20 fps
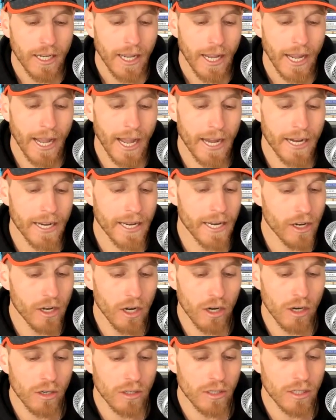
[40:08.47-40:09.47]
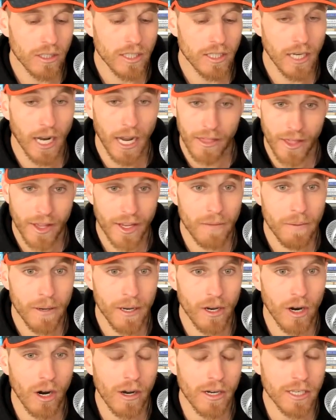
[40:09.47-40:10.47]
And he goes, I think a
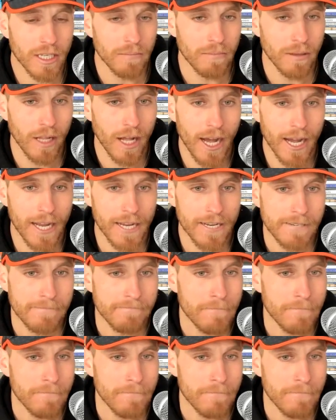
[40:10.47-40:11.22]
PR is in play.